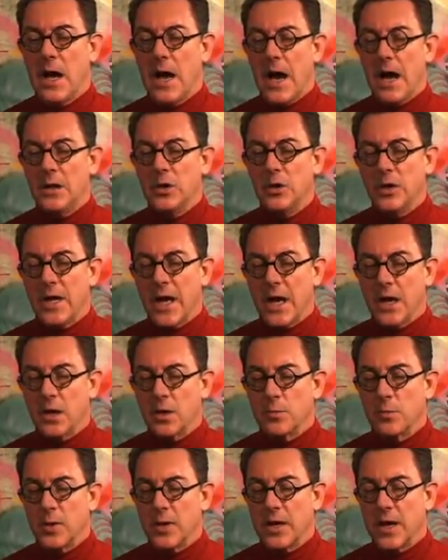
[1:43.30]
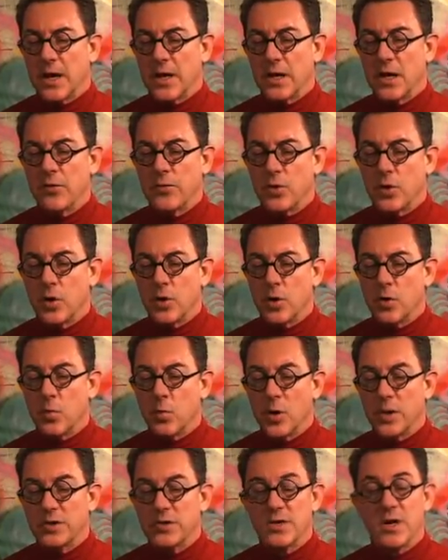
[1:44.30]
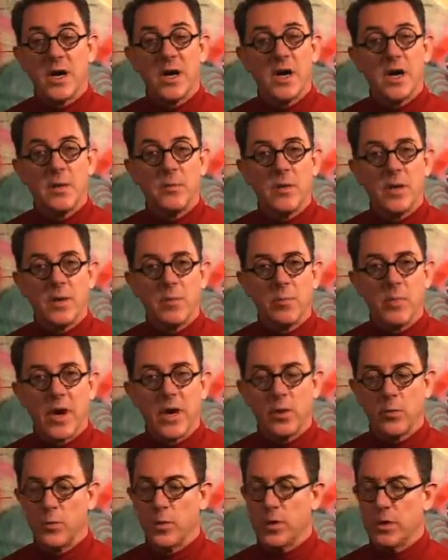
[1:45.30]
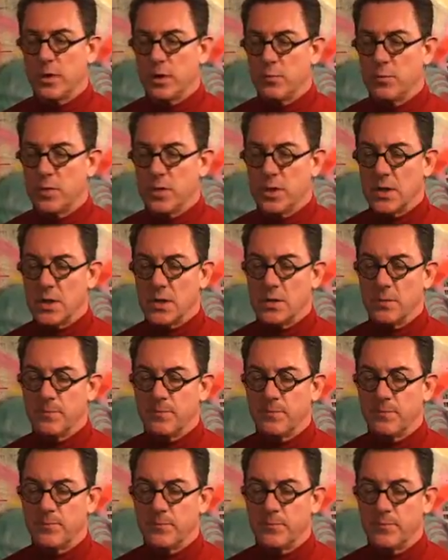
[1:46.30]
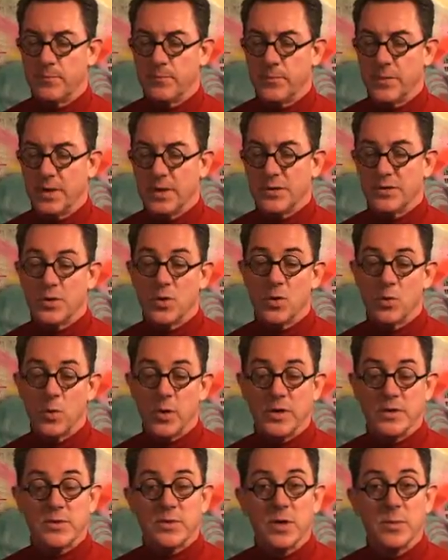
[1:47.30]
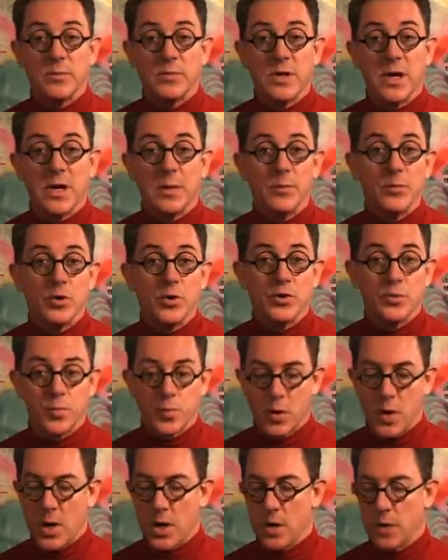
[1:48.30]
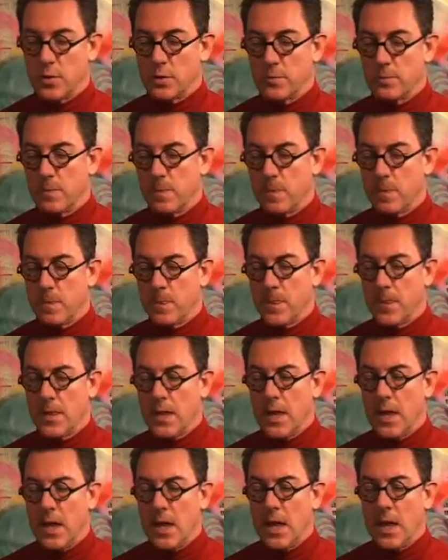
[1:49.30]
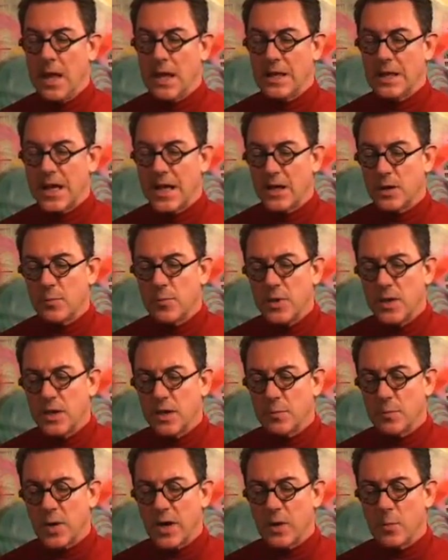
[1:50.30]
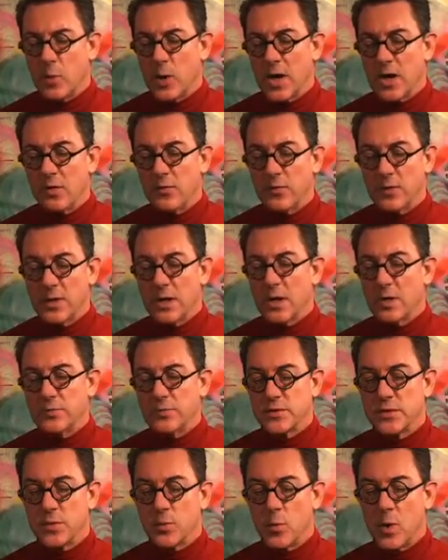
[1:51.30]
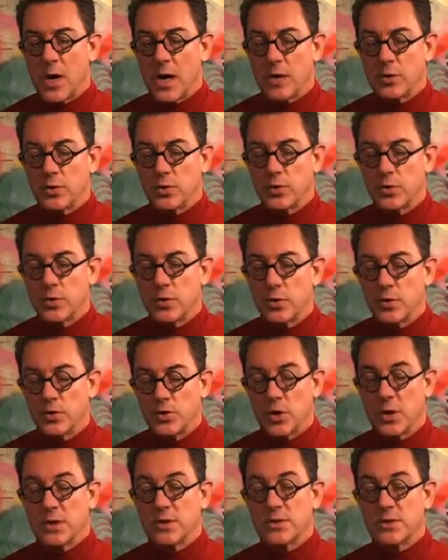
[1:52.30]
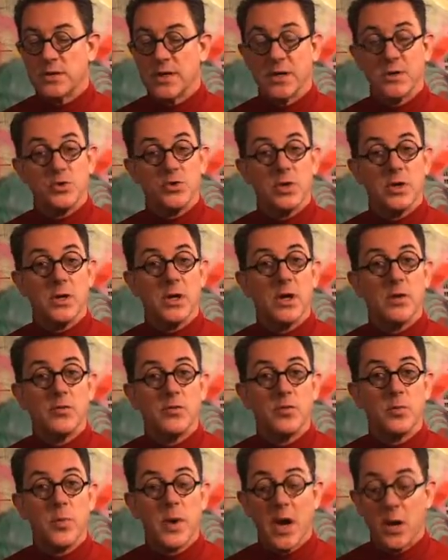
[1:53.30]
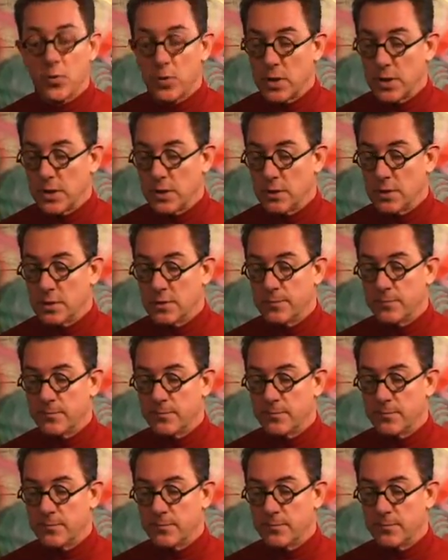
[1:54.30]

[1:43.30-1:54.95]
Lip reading: I look at it, but I never know what time it might really be. It is always sometime just prior. Like me, my wife loves the watch, just as she loved Paris.